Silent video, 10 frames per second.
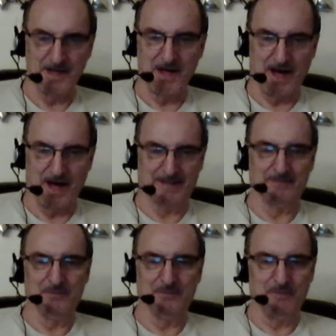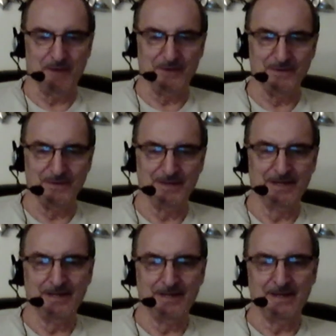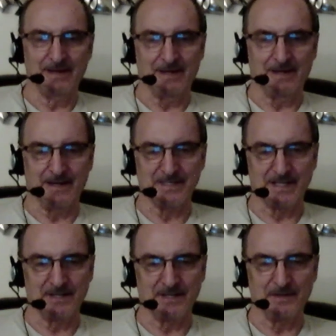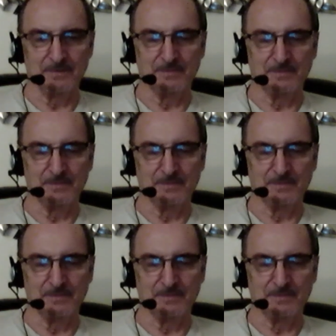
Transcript: I can move a mountain. And I say to them,